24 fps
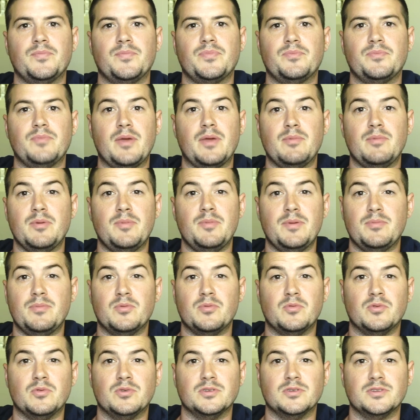maybe people
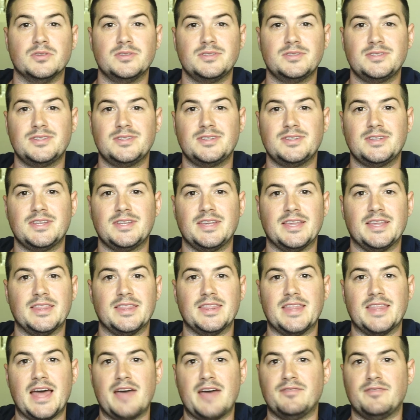will
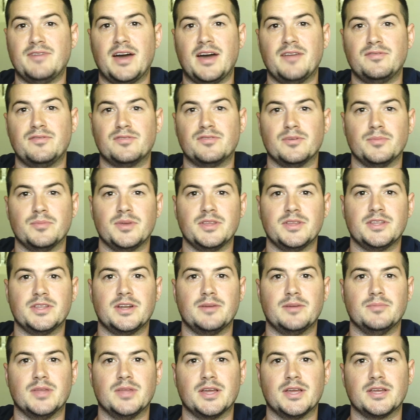get that vibe from me, that
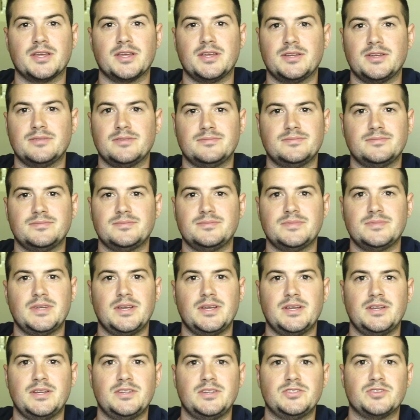I'm like
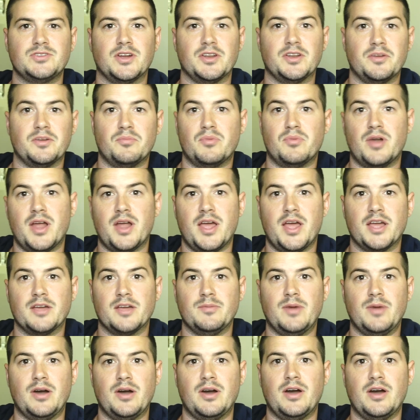trying to brag
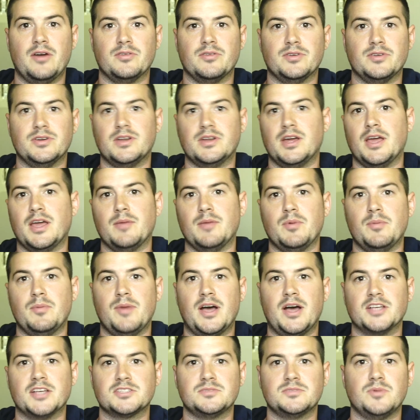about how good I am at
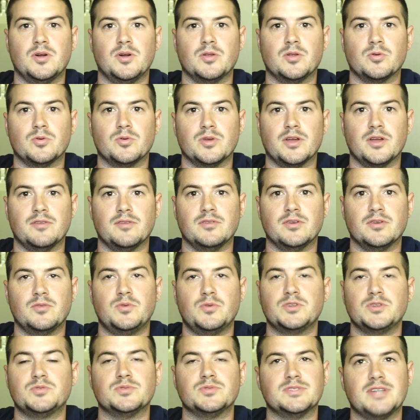basketball or whatever,
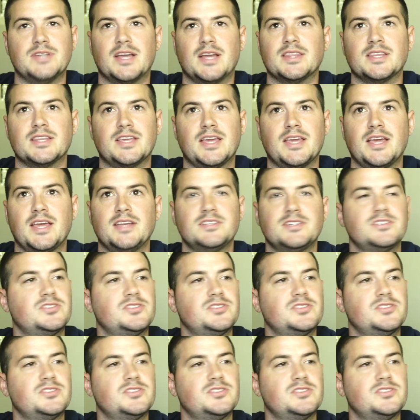which was not the case.